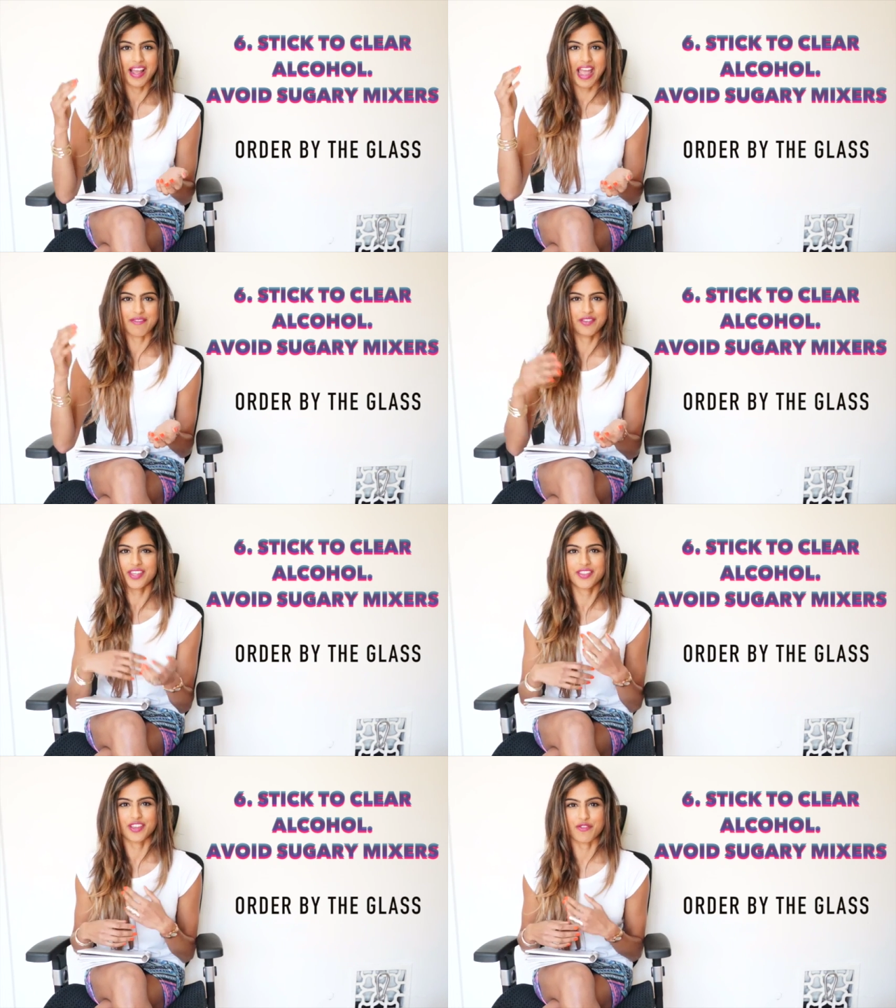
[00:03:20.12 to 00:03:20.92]

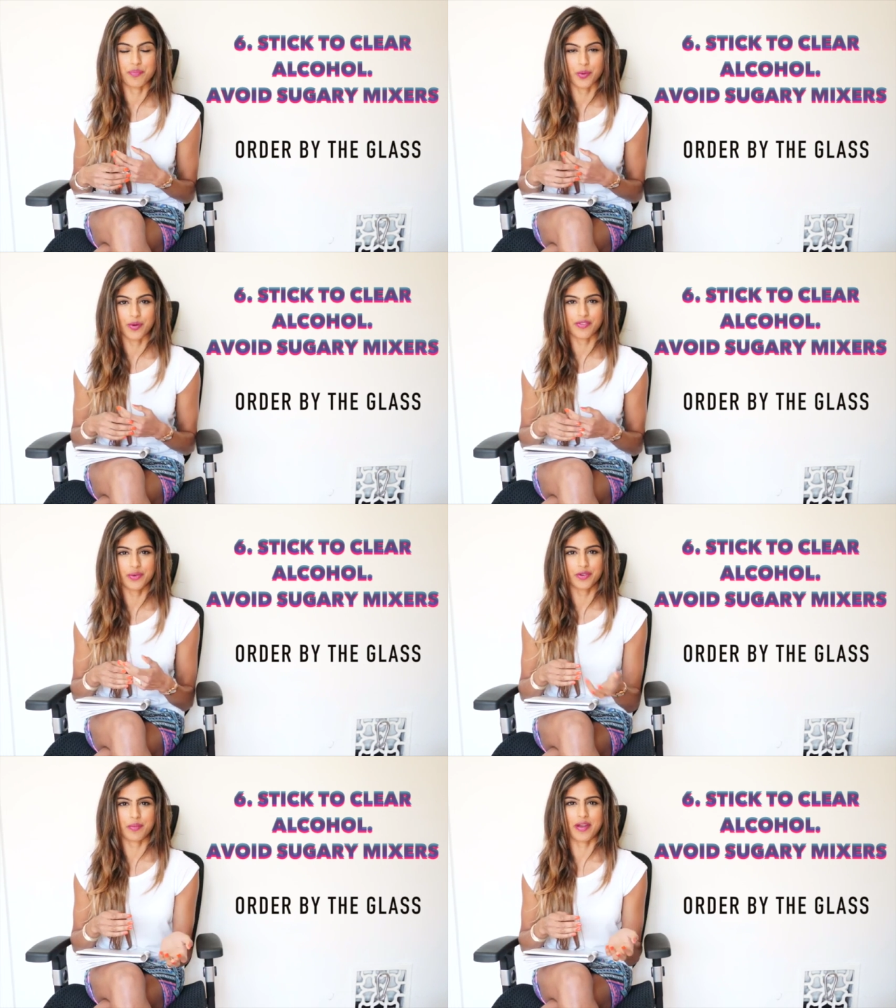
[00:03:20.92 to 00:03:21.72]
everything that you've bought. If
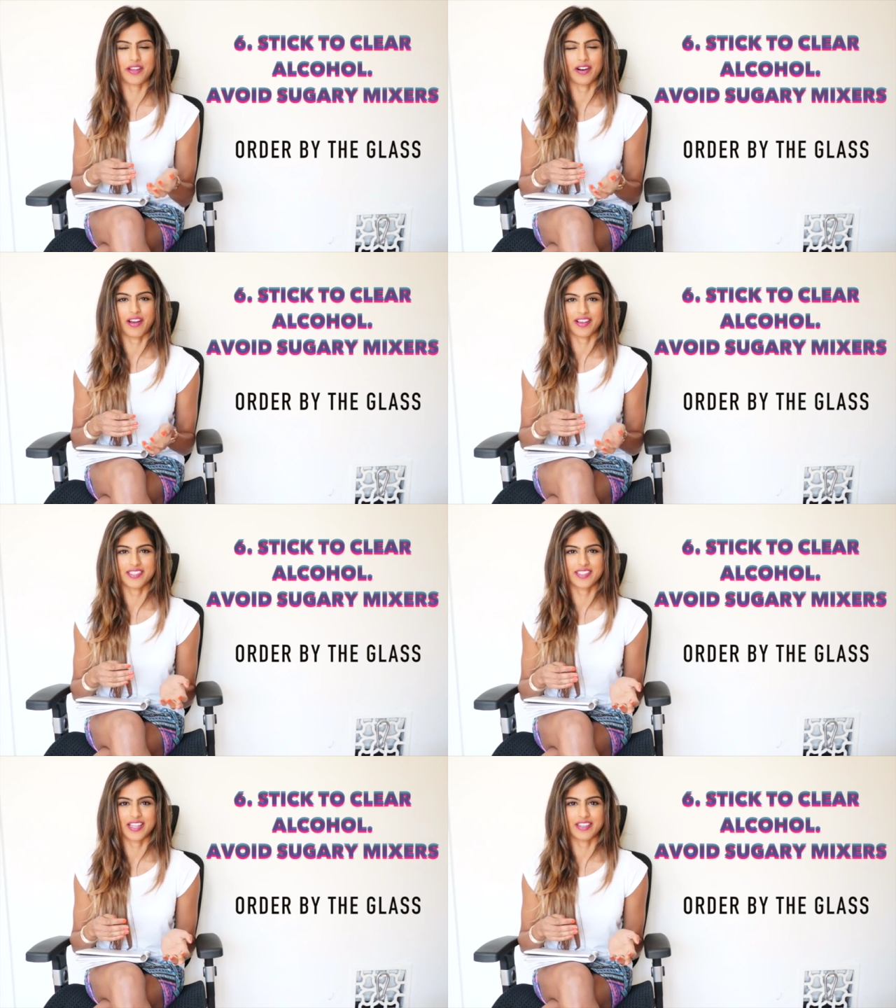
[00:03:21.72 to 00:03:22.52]
you order by the
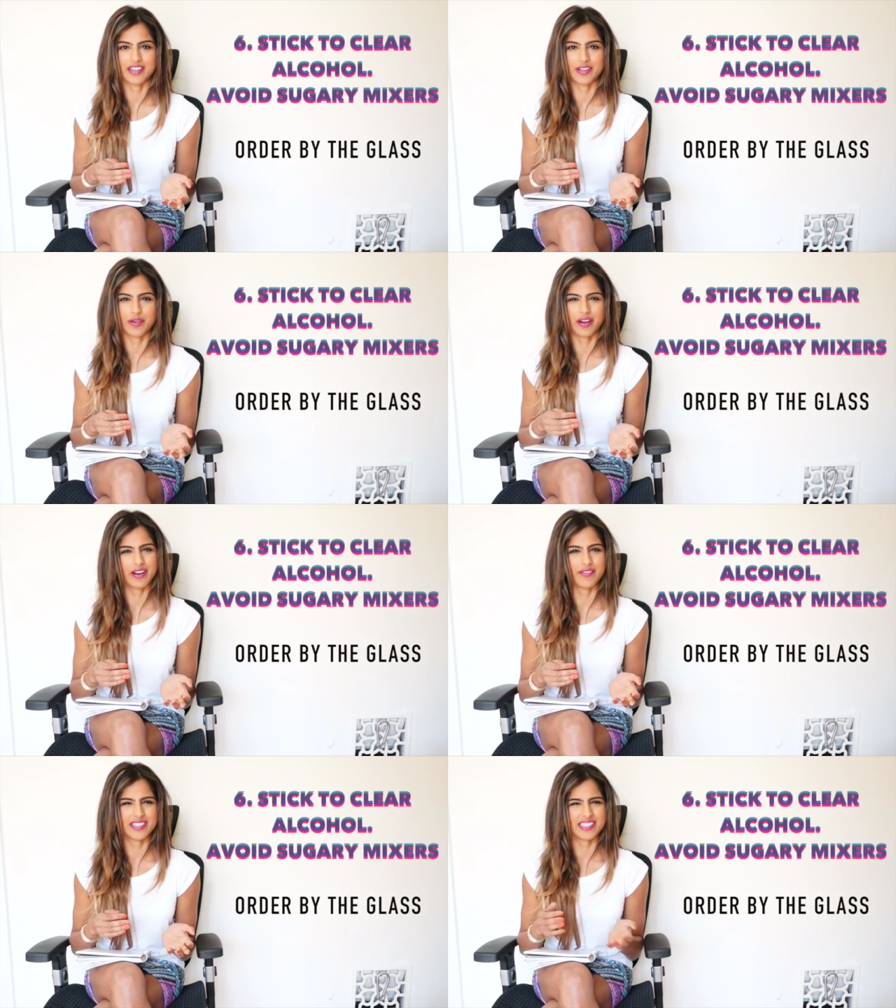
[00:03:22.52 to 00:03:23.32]
glass, then
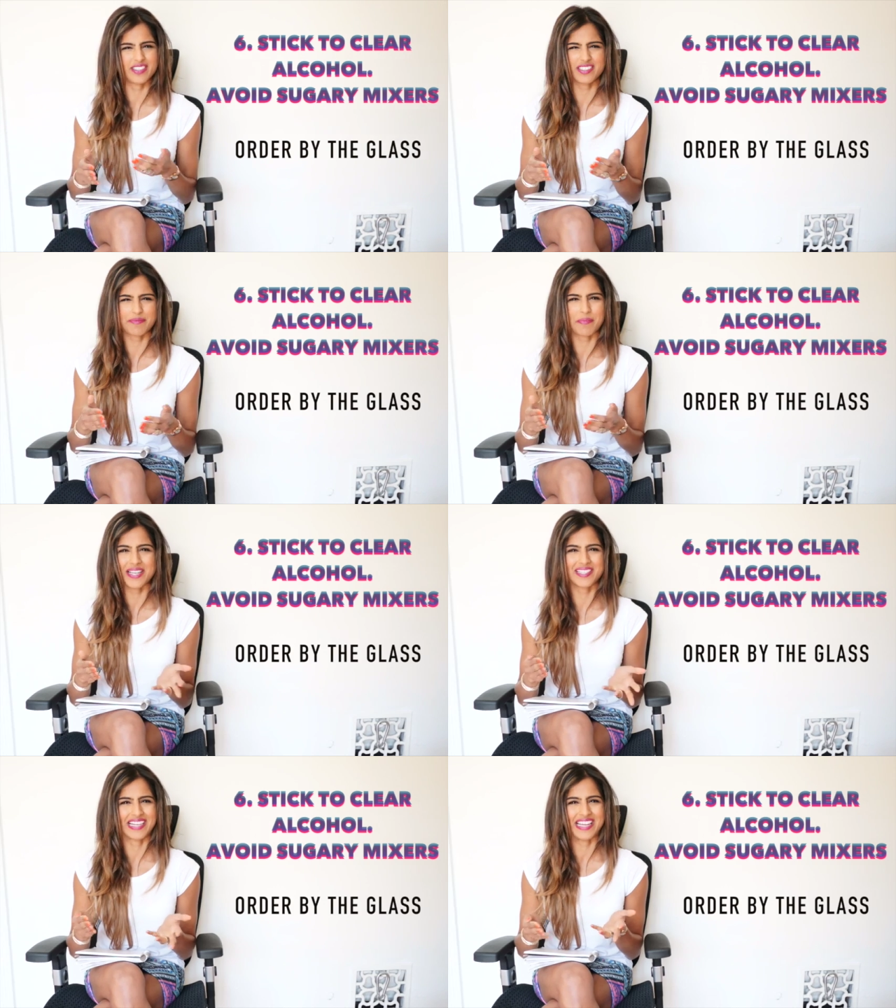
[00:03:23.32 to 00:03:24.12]
it's just
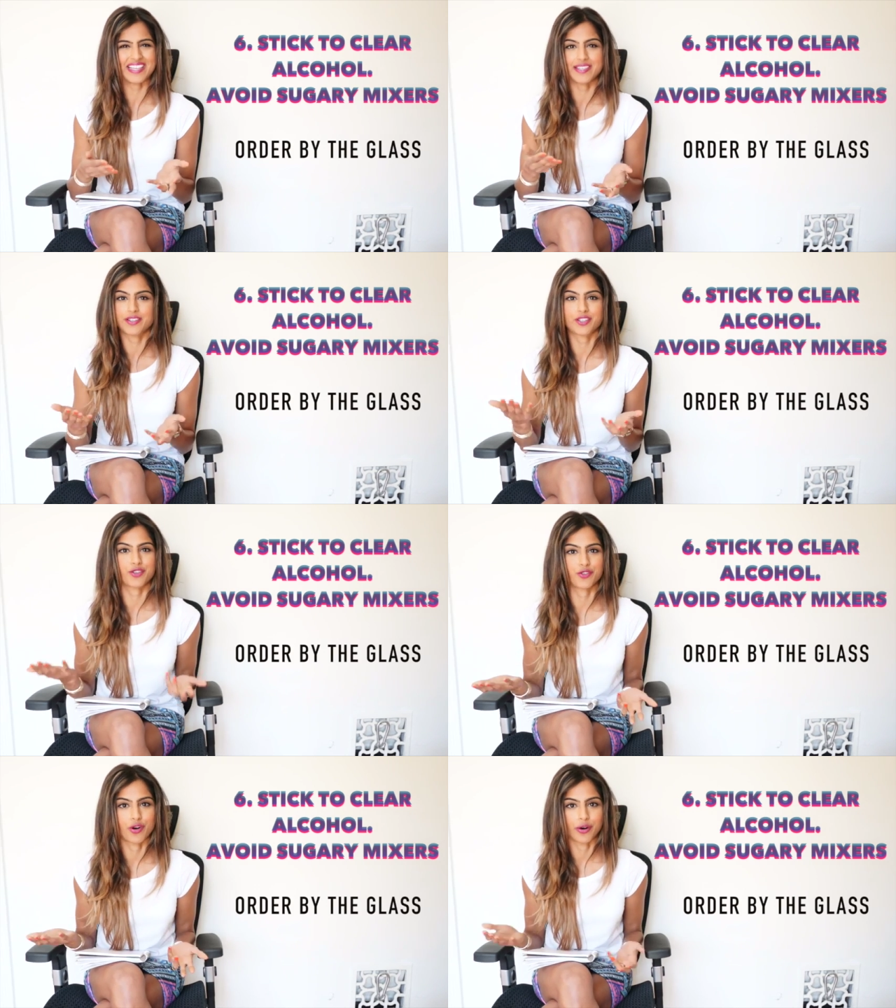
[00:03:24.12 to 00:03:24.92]
basically easier to
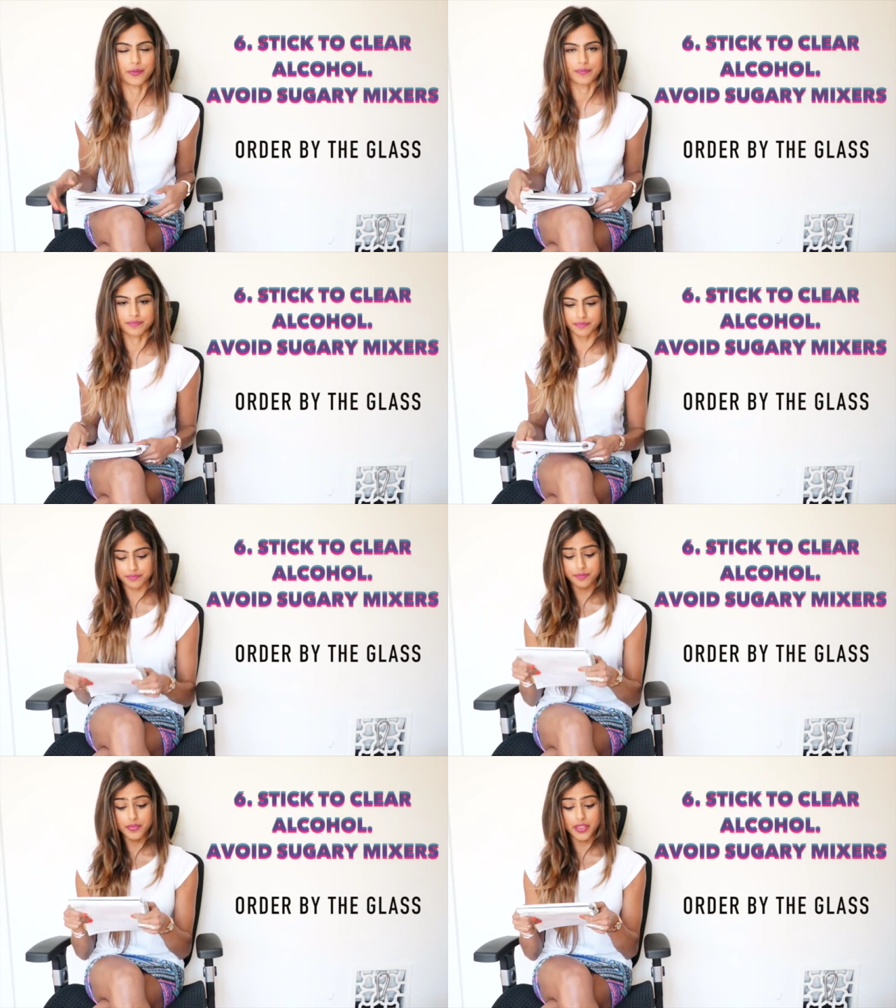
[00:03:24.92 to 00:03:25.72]
control.
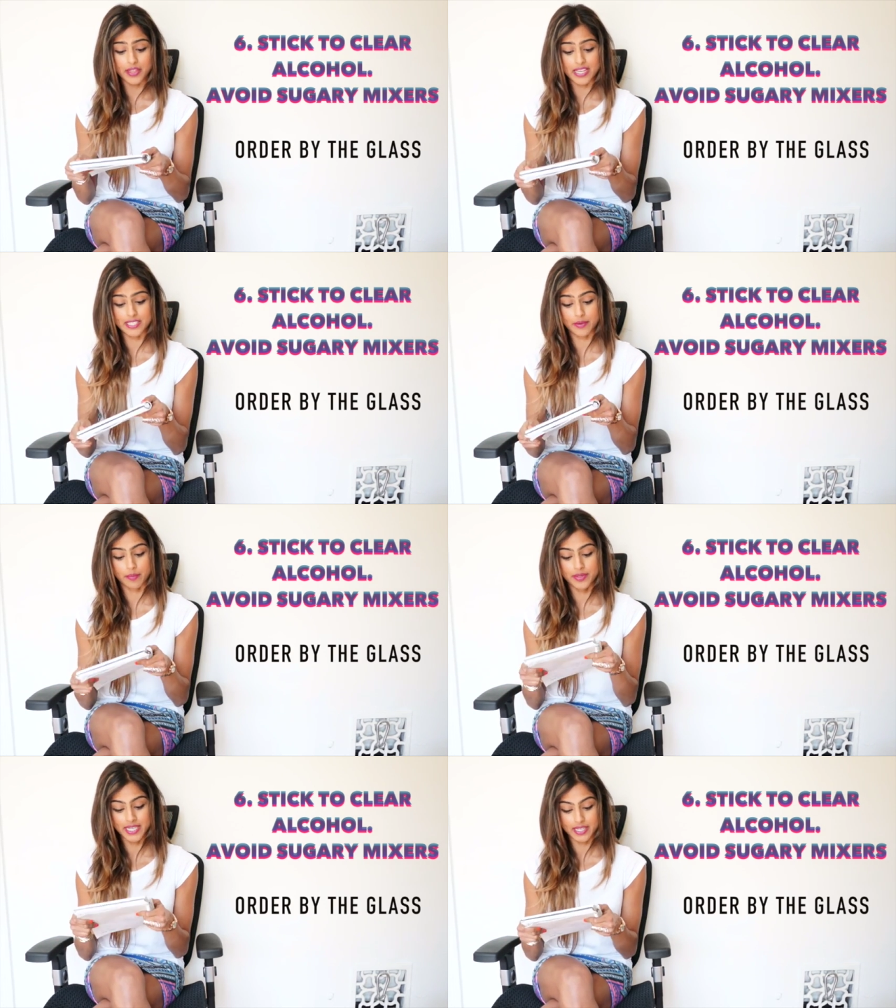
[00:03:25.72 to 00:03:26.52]
That is tip
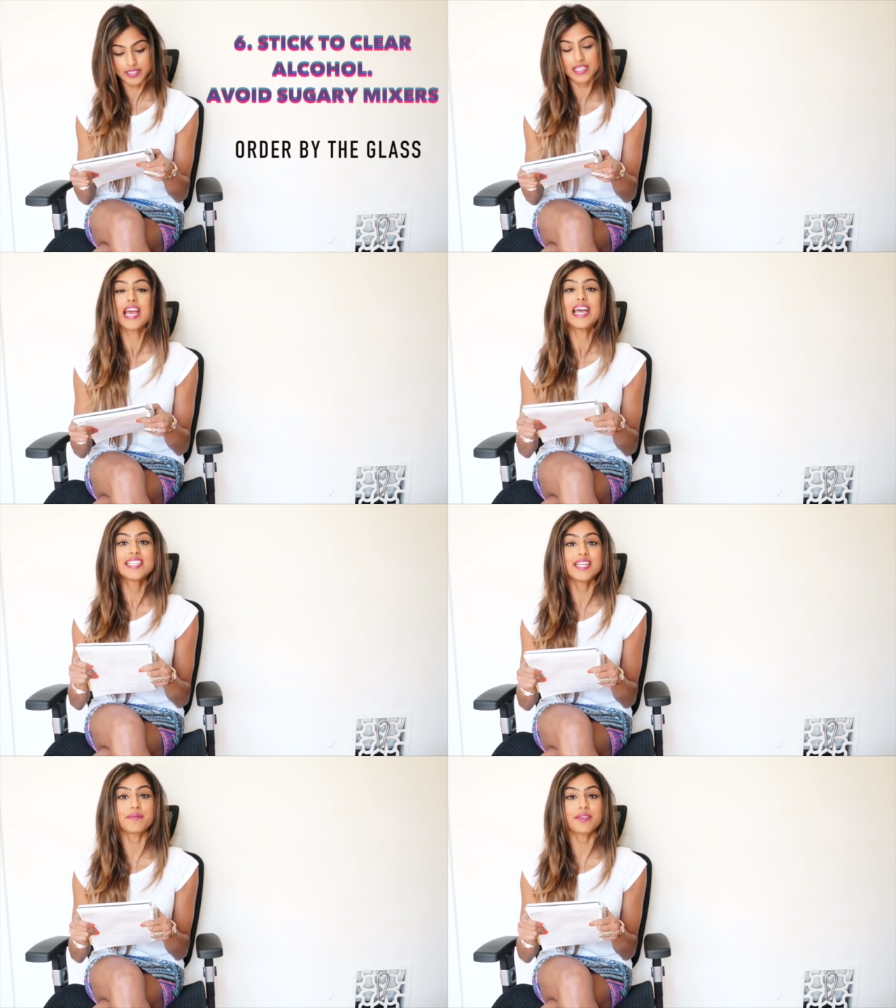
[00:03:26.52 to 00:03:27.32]
number 6.
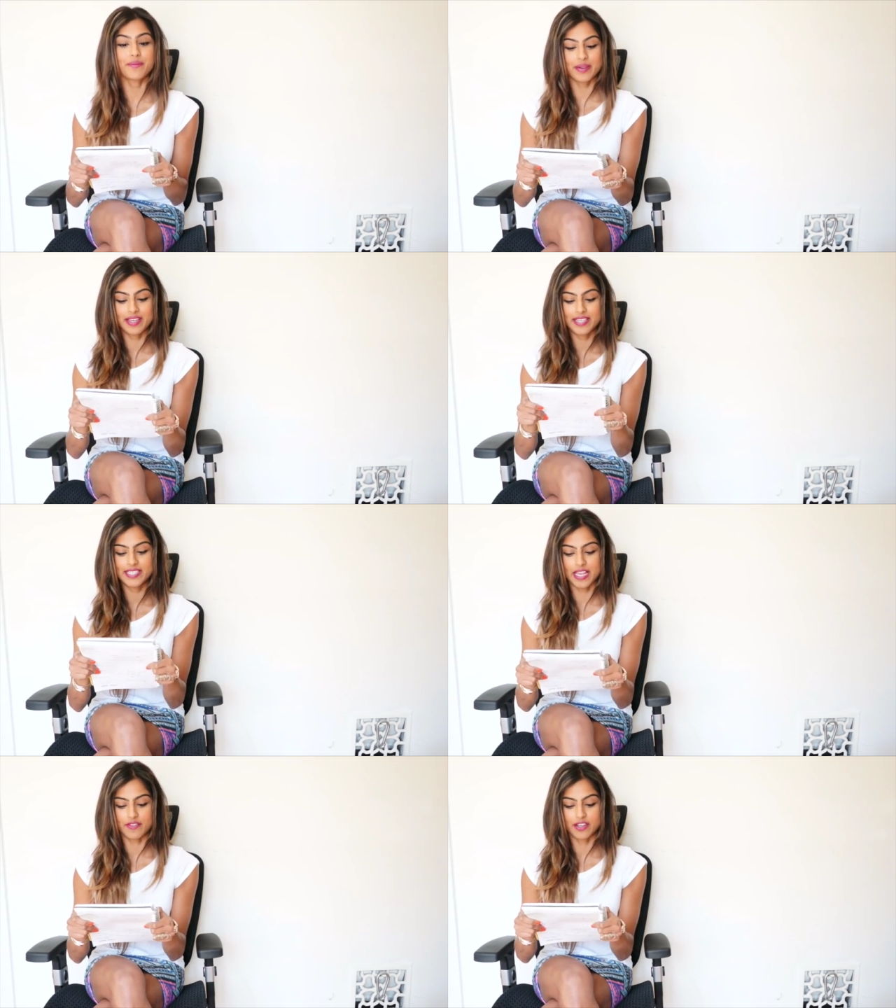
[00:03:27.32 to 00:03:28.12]
Tip number
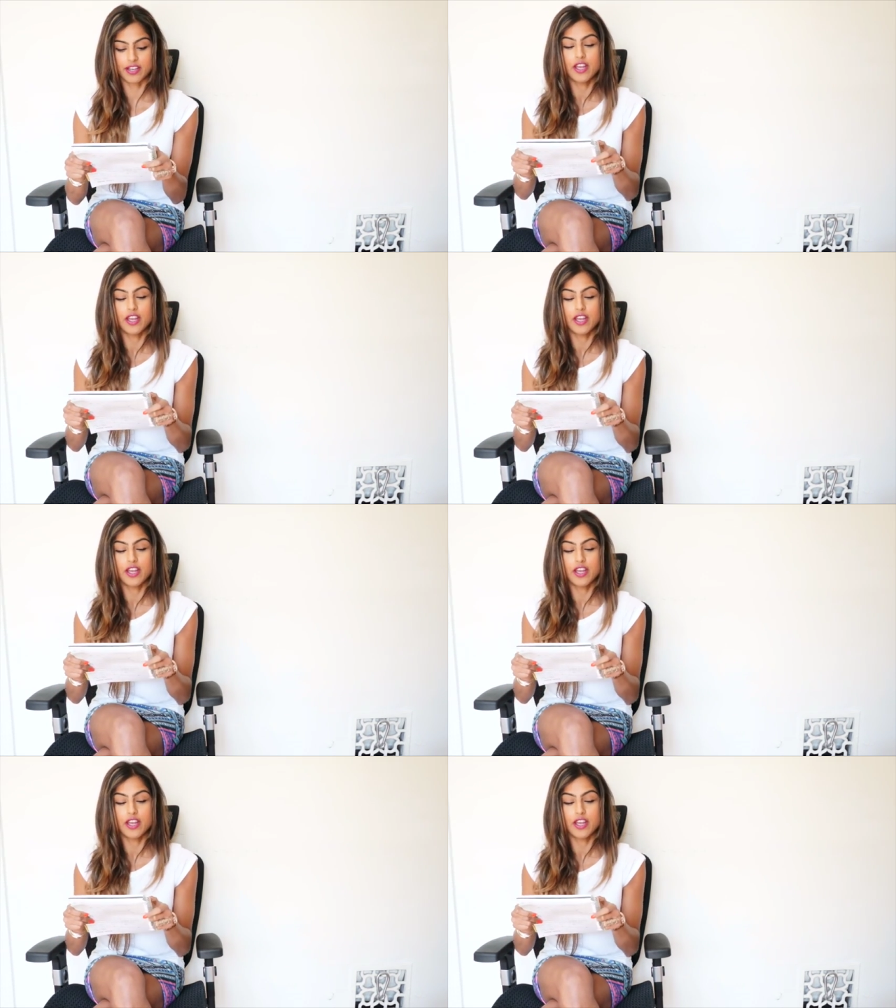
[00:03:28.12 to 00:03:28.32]
7.